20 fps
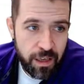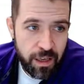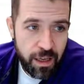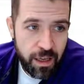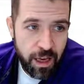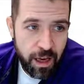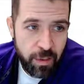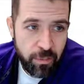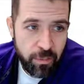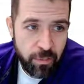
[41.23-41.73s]

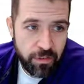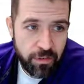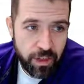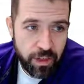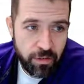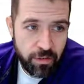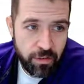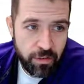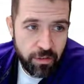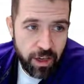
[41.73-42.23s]
I'm just gonna
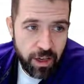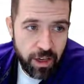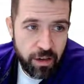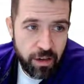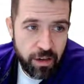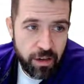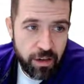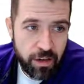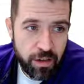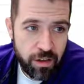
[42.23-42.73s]
create
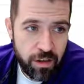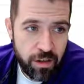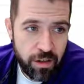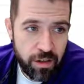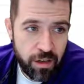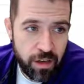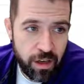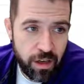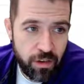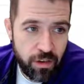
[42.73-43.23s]

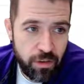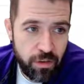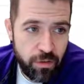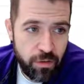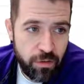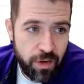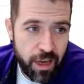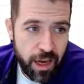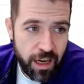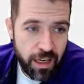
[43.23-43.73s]
a new
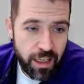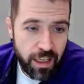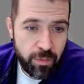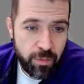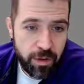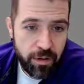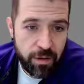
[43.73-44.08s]
document